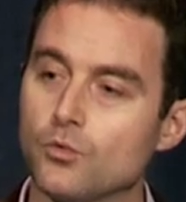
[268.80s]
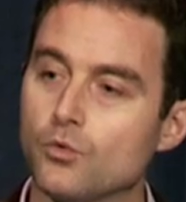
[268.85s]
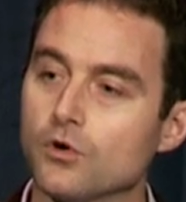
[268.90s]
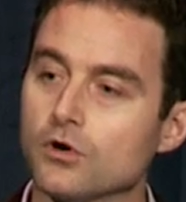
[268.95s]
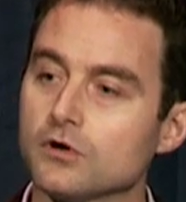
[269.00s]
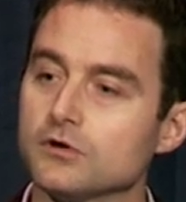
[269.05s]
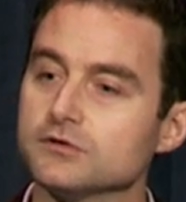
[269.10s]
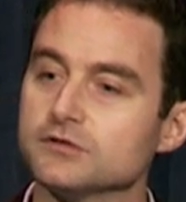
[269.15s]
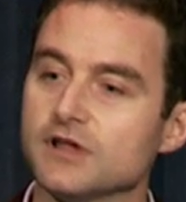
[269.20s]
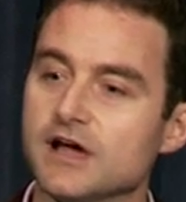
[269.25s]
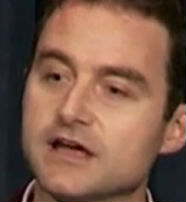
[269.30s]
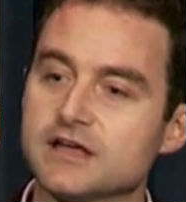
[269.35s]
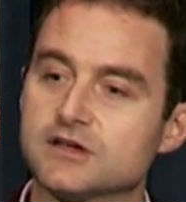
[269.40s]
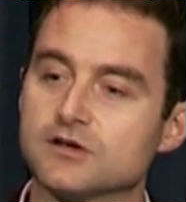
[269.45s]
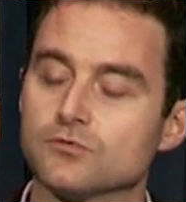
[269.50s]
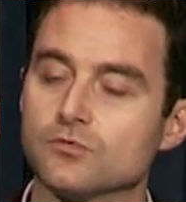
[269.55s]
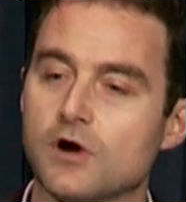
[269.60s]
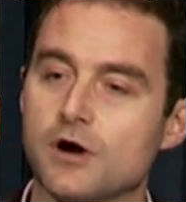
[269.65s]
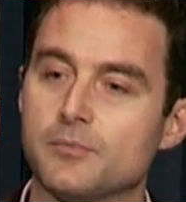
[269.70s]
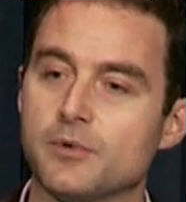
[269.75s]
world like
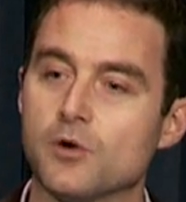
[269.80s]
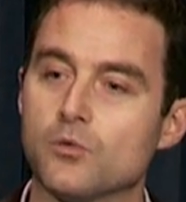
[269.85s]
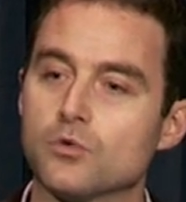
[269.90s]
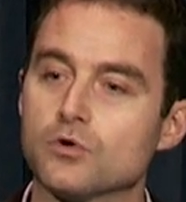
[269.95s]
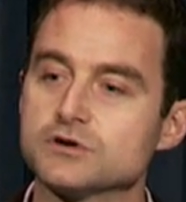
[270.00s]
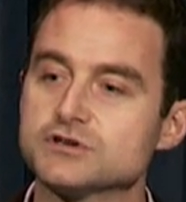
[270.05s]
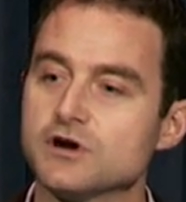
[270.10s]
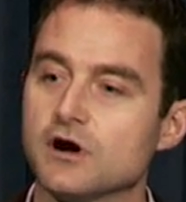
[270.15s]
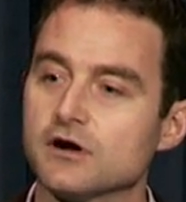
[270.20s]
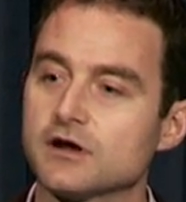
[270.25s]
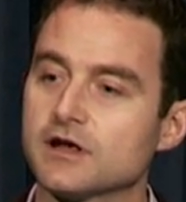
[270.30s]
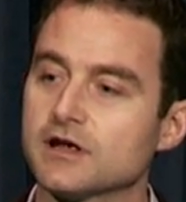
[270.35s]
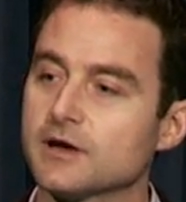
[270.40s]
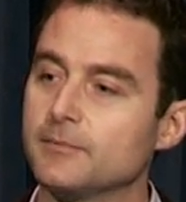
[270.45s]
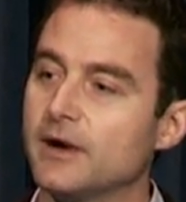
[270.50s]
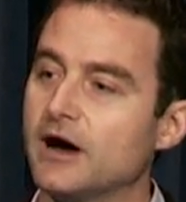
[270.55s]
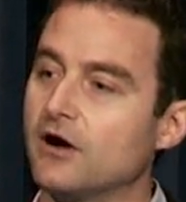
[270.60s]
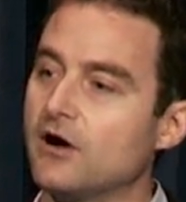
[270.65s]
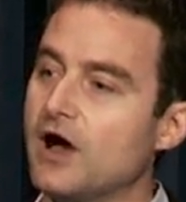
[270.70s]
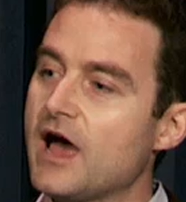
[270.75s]
Europa, we're talking
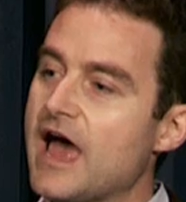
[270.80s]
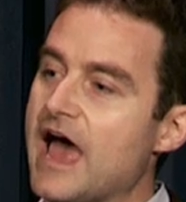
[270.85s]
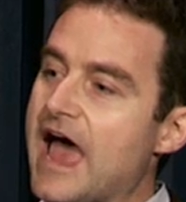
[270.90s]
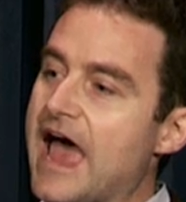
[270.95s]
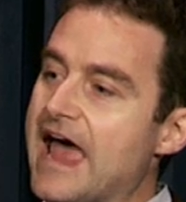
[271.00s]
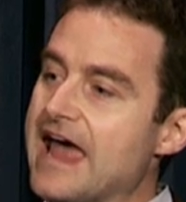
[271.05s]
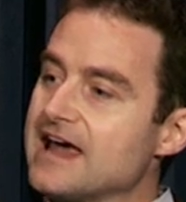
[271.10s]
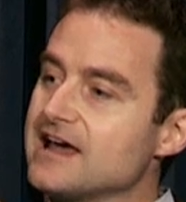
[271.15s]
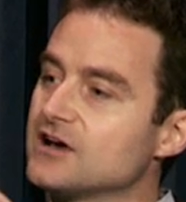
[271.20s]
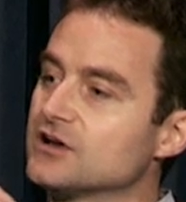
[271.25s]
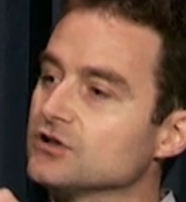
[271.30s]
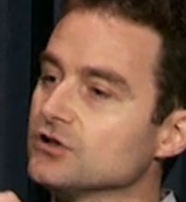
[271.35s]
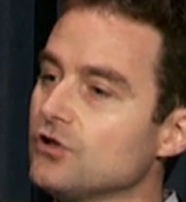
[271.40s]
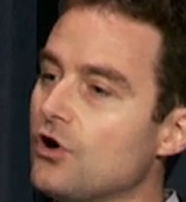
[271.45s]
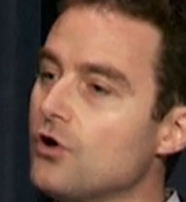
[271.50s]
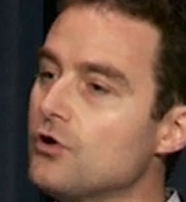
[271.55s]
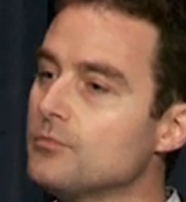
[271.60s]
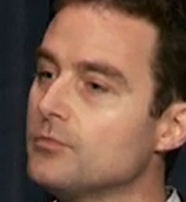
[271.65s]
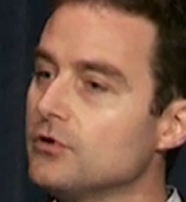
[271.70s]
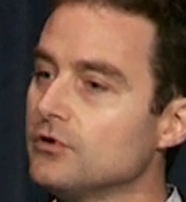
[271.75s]
about a
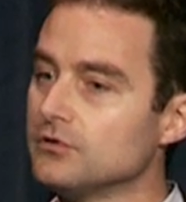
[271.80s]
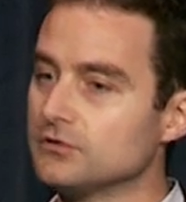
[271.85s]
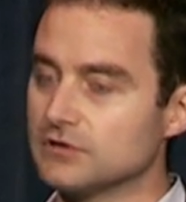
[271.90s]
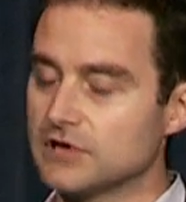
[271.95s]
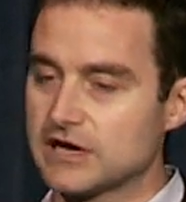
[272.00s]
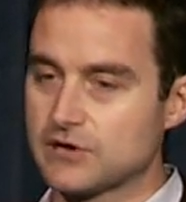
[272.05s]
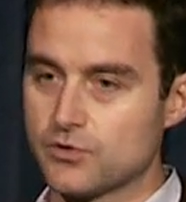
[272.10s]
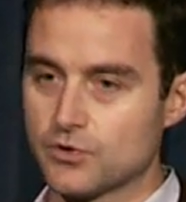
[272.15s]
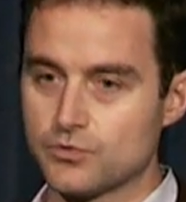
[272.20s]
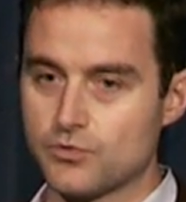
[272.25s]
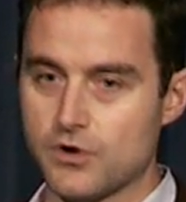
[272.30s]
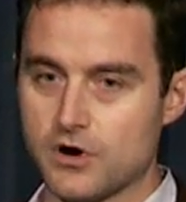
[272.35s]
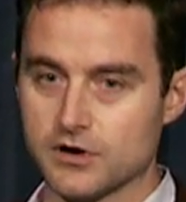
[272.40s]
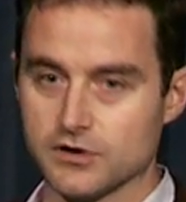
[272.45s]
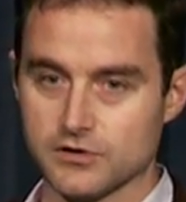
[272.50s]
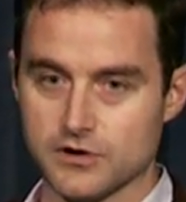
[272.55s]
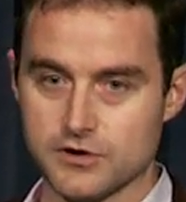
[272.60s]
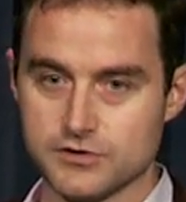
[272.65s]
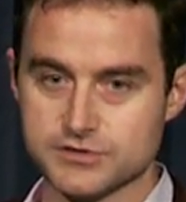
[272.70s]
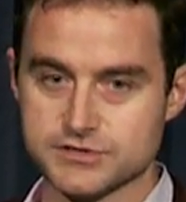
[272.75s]
global liquid
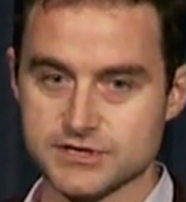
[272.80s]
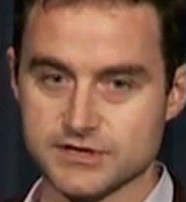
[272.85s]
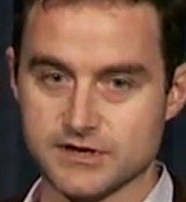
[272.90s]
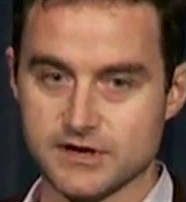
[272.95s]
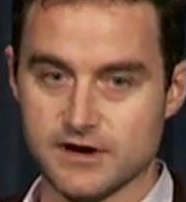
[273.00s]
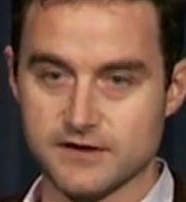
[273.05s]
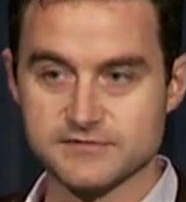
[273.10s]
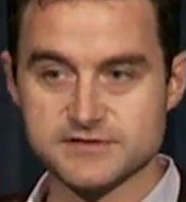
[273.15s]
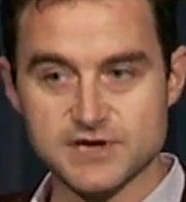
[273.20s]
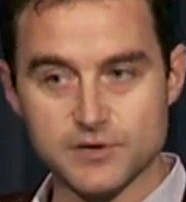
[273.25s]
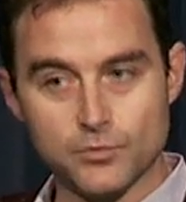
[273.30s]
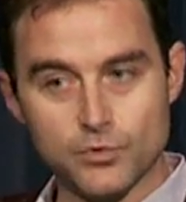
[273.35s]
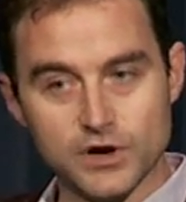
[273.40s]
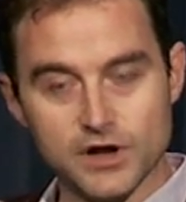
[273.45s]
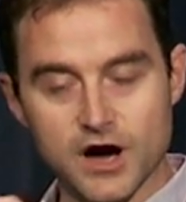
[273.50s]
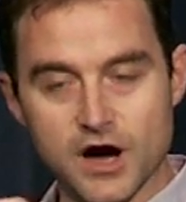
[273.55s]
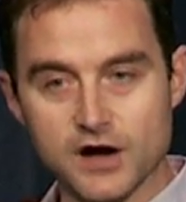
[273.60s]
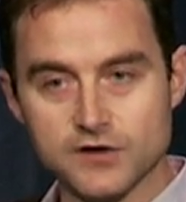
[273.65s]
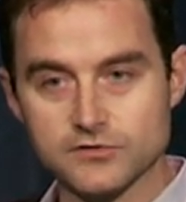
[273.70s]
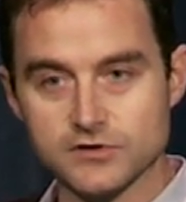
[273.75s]
water ocean of some
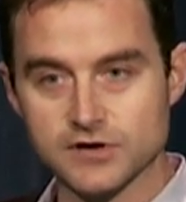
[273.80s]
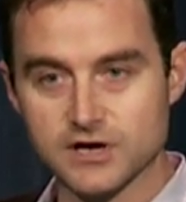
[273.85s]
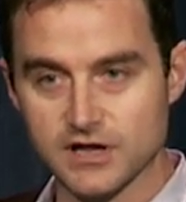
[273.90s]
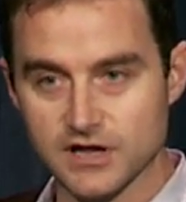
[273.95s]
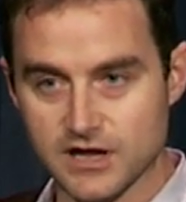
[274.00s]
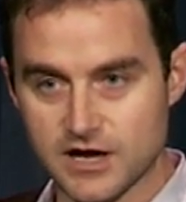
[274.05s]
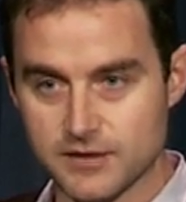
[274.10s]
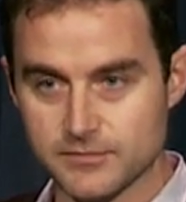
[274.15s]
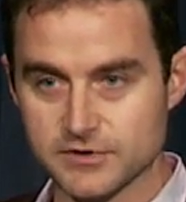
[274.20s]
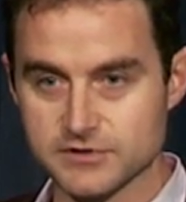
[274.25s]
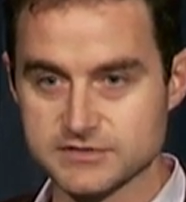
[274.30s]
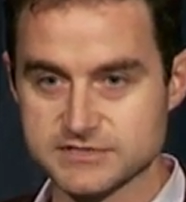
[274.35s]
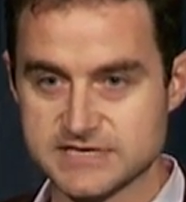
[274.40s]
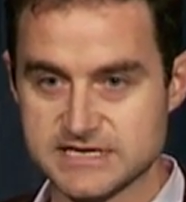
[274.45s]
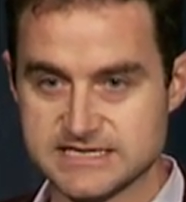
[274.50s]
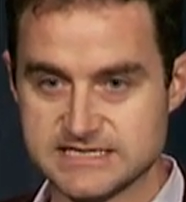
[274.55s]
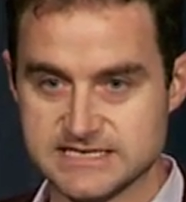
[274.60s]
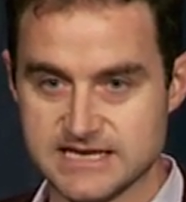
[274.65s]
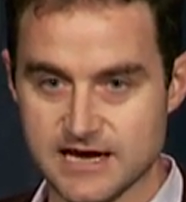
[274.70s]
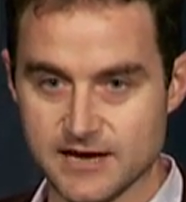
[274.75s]
100 kilometers
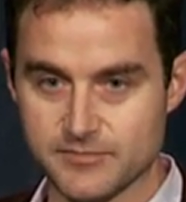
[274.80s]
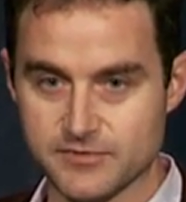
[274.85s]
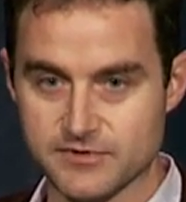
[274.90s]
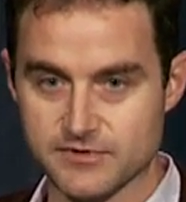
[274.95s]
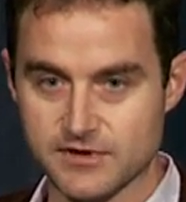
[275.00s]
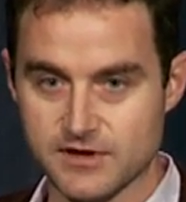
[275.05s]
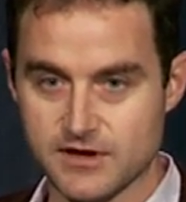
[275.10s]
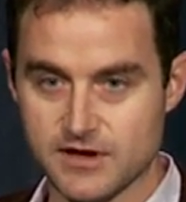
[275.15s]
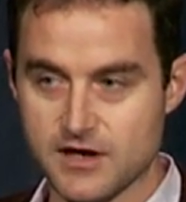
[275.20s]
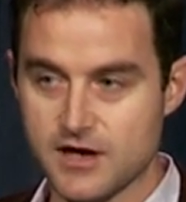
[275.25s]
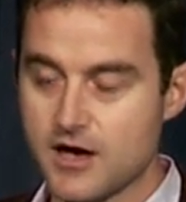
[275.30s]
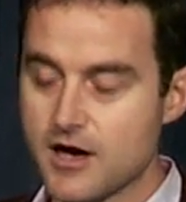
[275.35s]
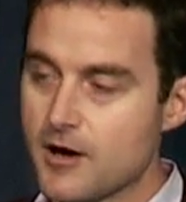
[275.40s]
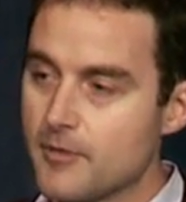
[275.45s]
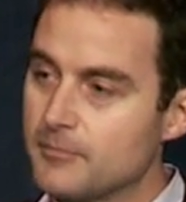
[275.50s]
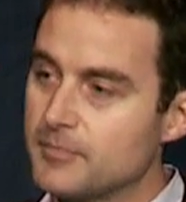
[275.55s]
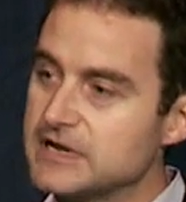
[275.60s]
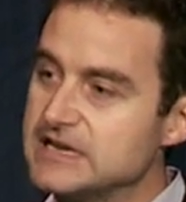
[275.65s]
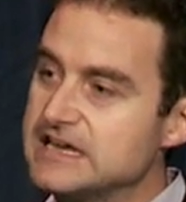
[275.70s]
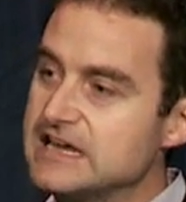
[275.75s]
in depth
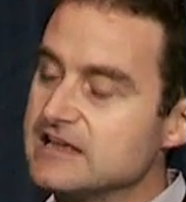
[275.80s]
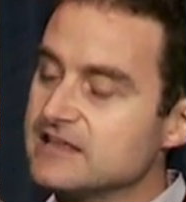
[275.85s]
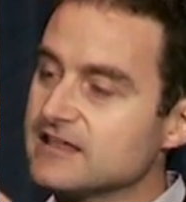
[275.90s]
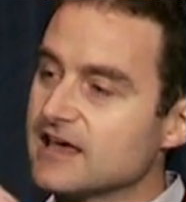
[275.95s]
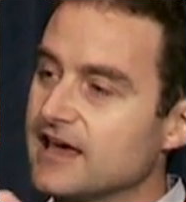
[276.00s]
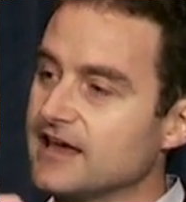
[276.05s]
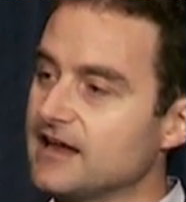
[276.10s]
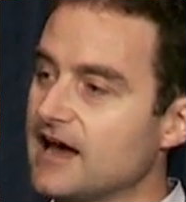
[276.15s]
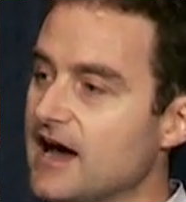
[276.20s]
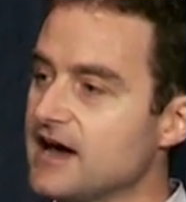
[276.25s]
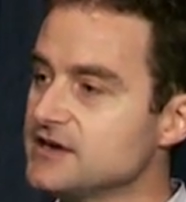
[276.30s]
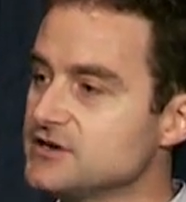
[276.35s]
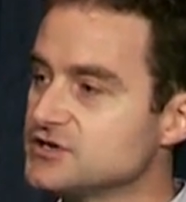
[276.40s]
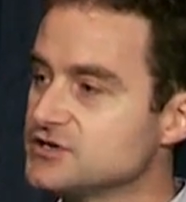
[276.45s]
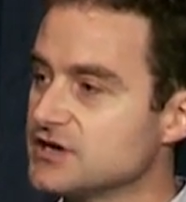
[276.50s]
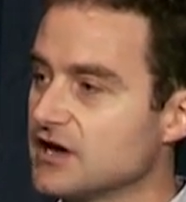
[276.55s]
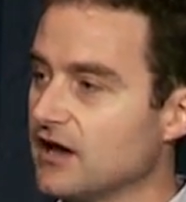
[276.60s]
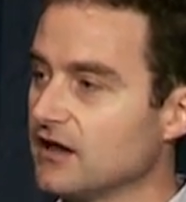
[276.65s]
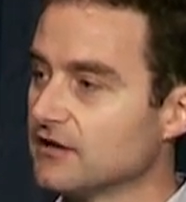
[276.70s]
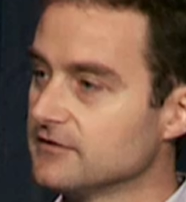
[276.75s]
beneath an ice
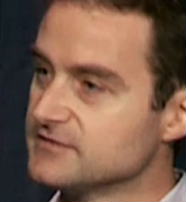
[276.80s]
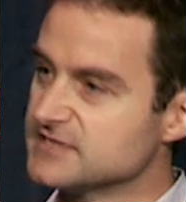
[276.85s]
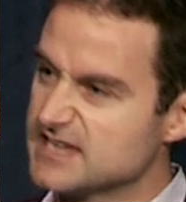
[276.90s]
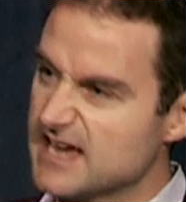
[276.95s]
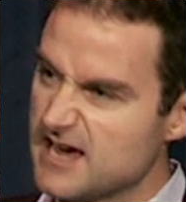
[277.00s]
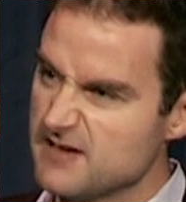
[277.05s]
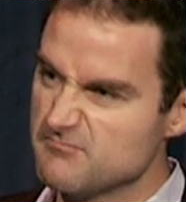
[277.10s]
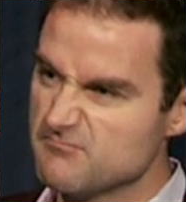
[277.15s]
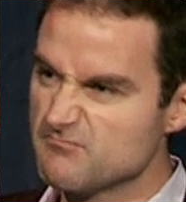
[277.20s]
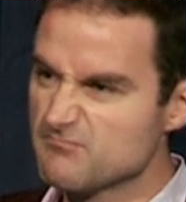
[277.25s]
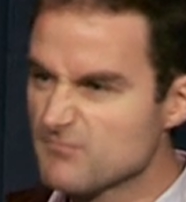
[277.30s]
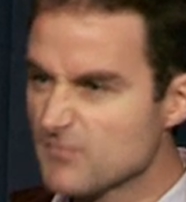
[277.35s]
shell of, say,